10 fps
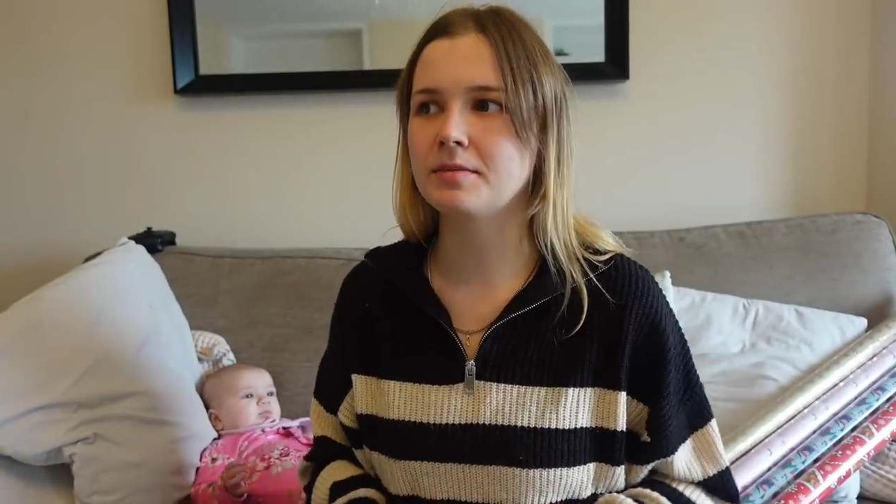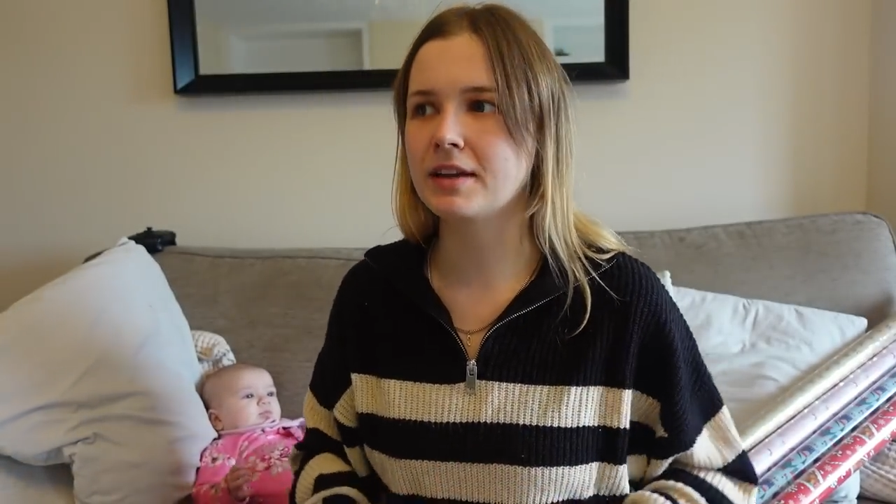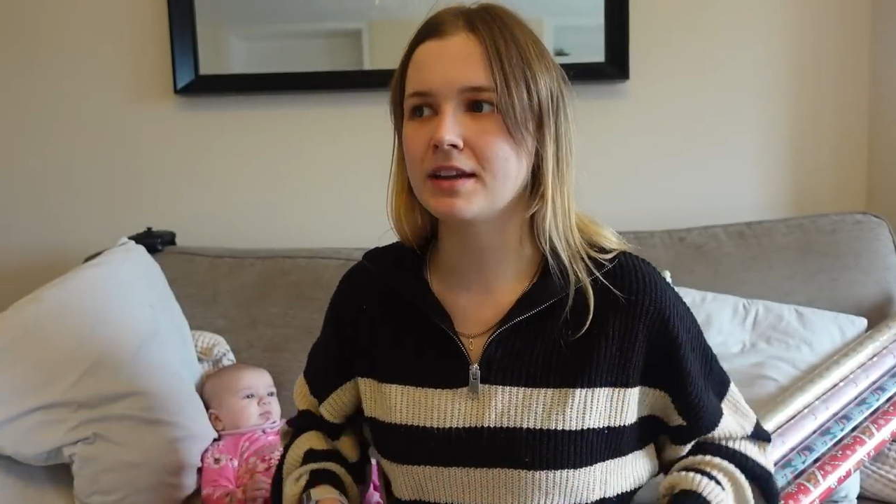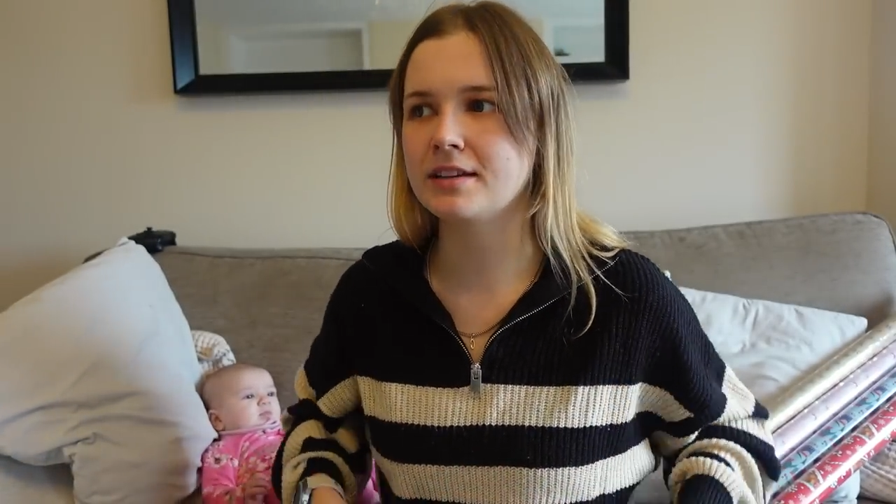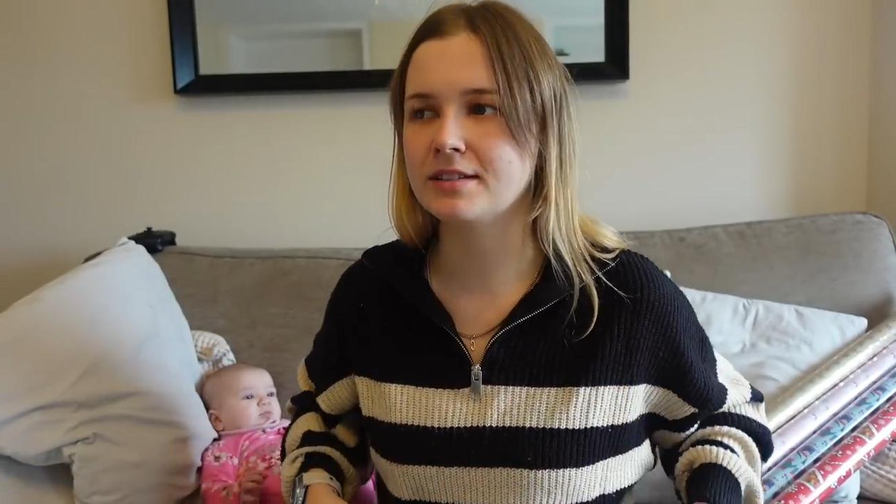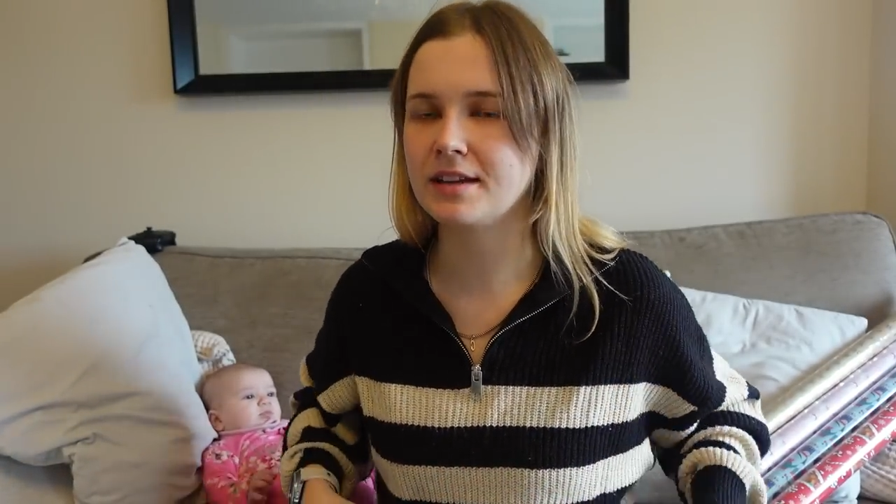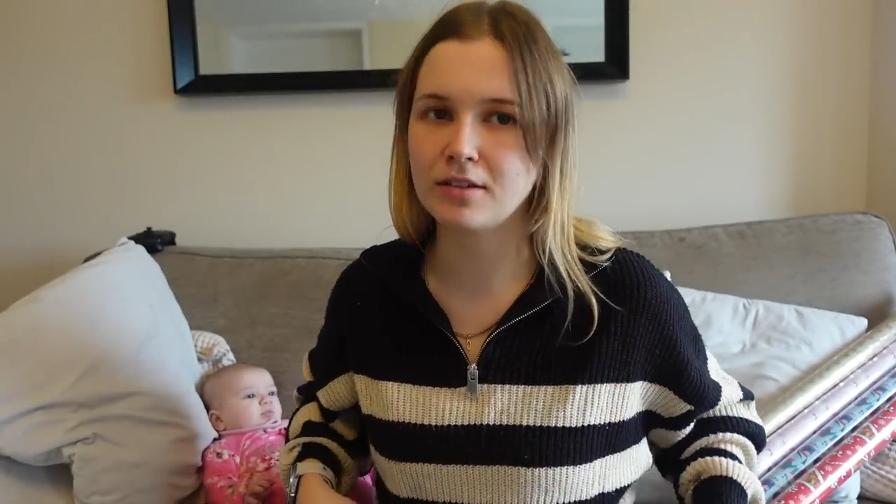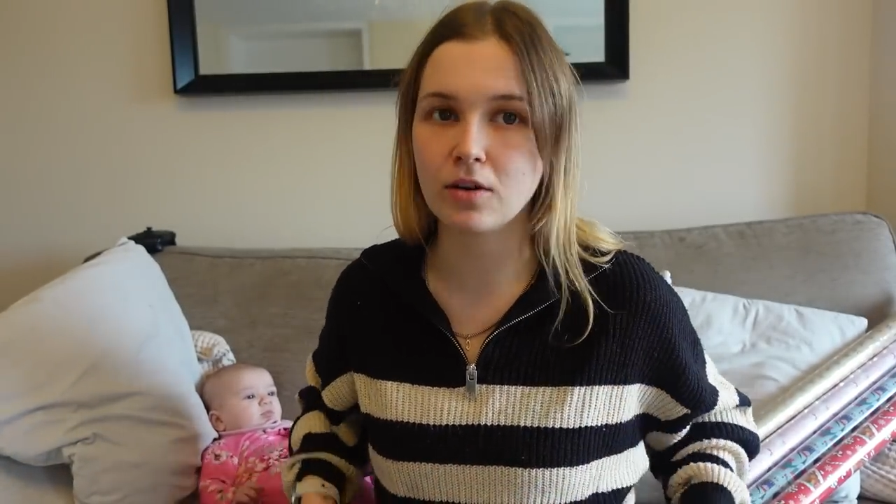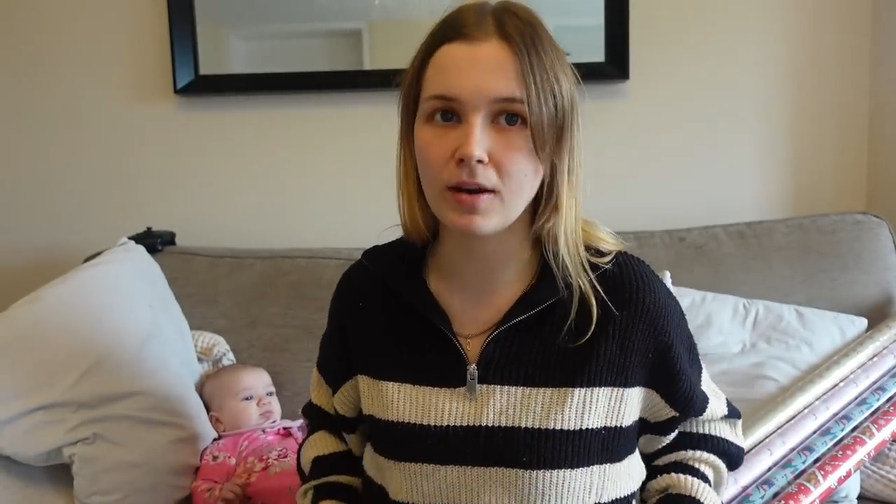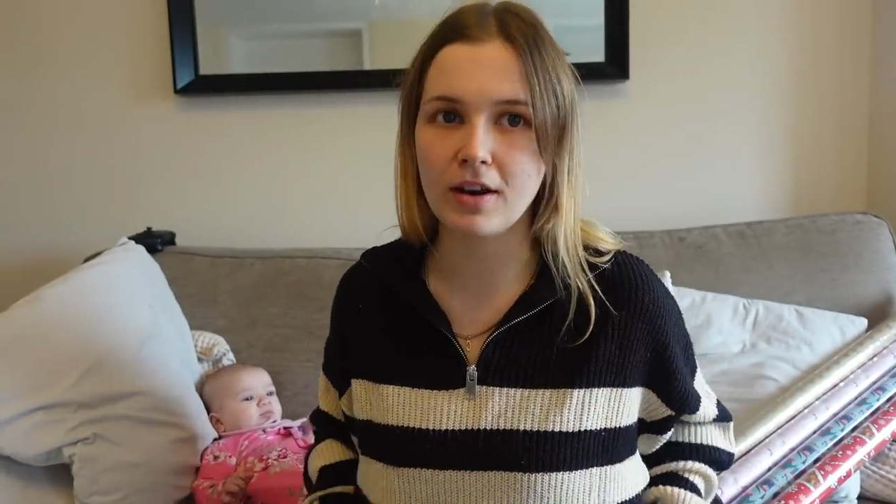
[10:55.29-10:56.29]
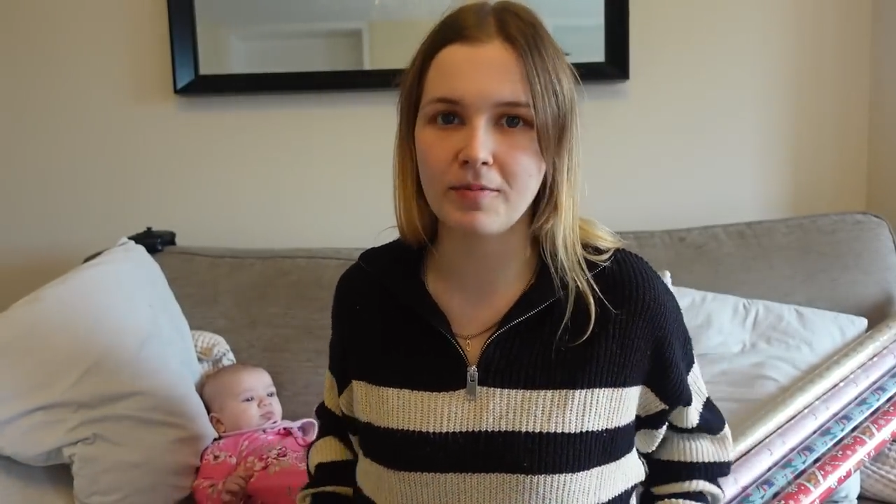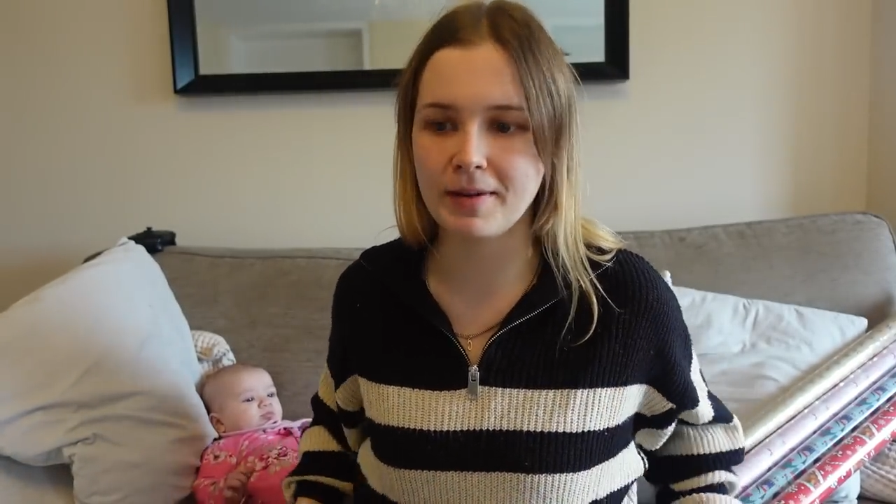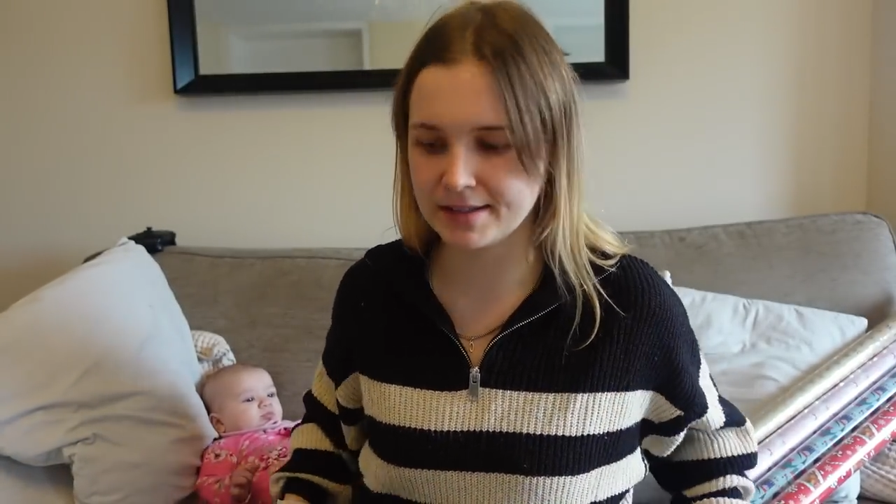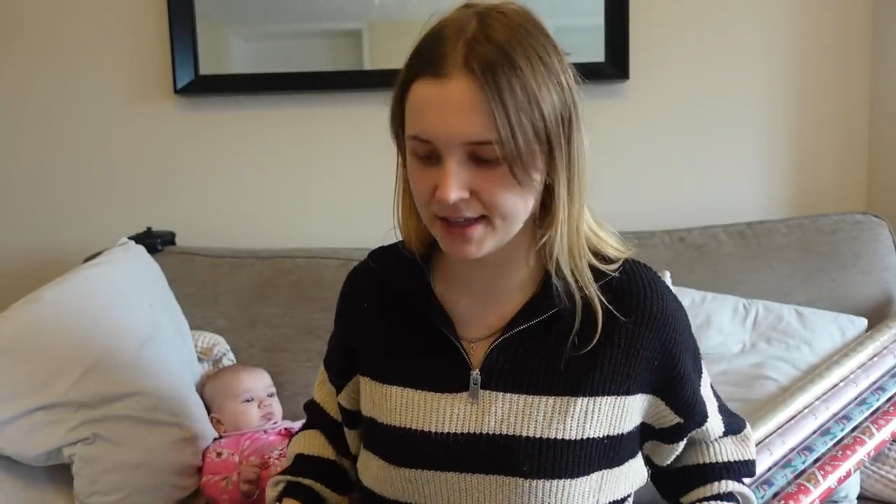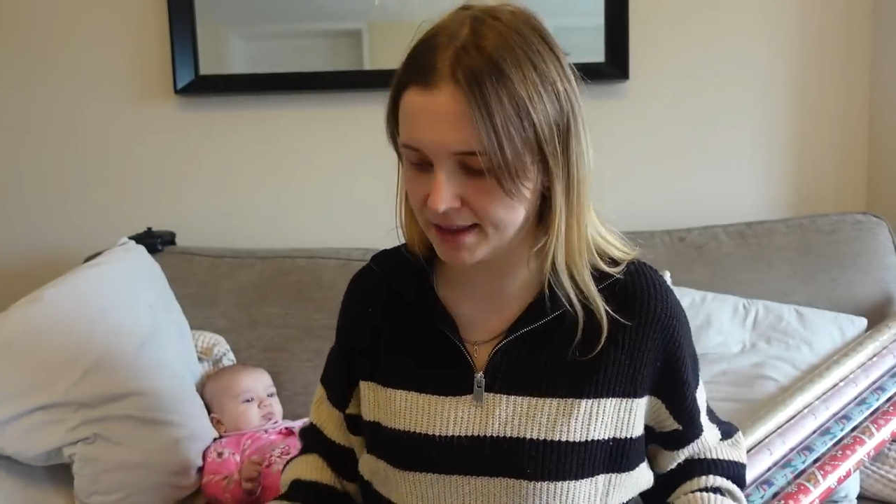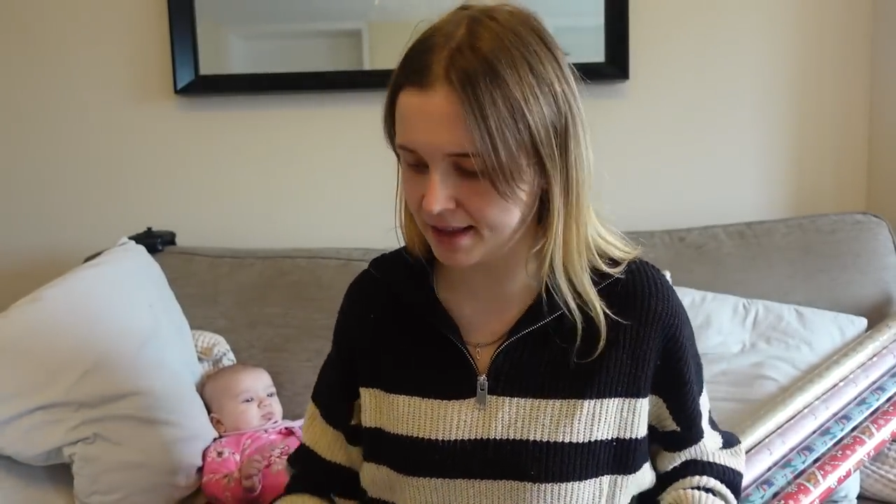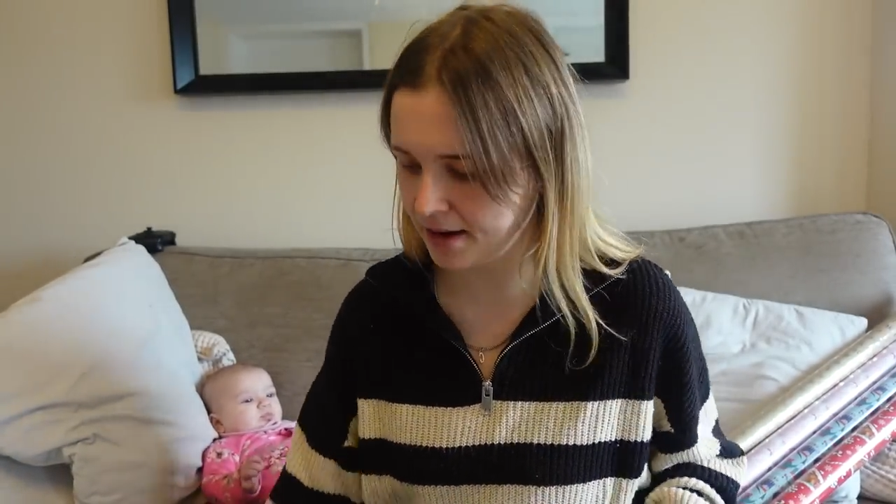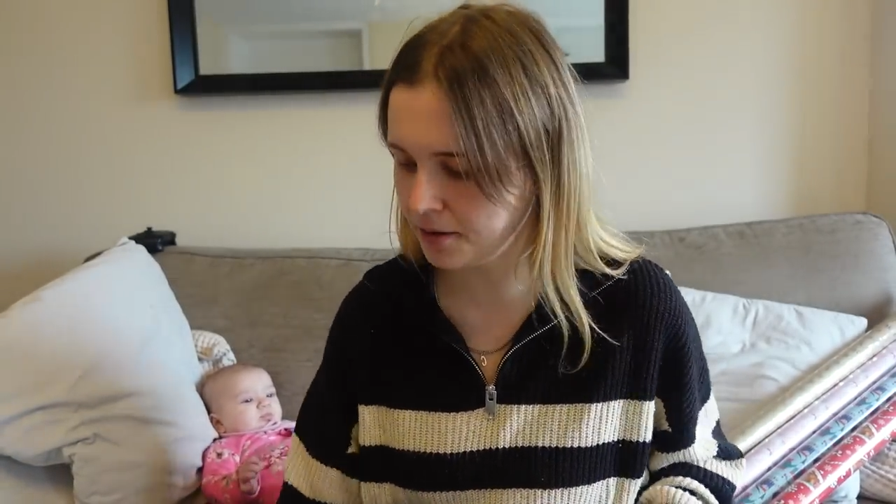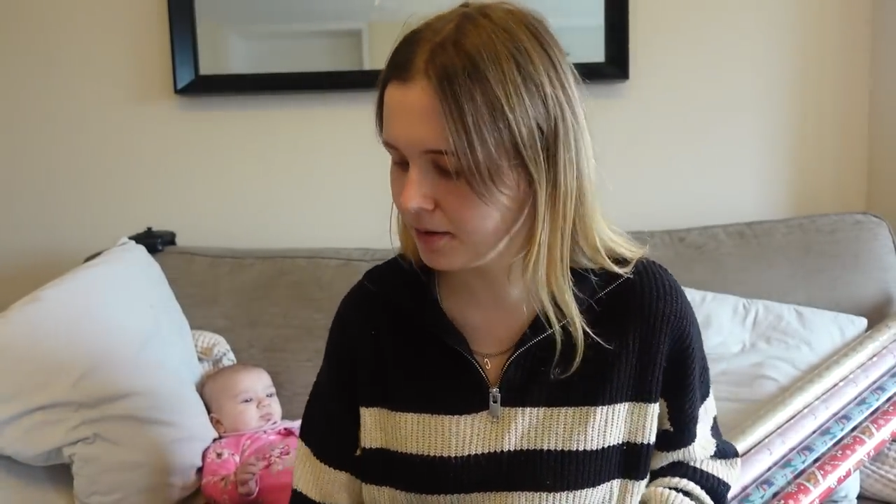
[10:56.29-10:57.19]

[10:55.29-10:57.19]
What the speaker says: because he's got quite a lot of big teeth now.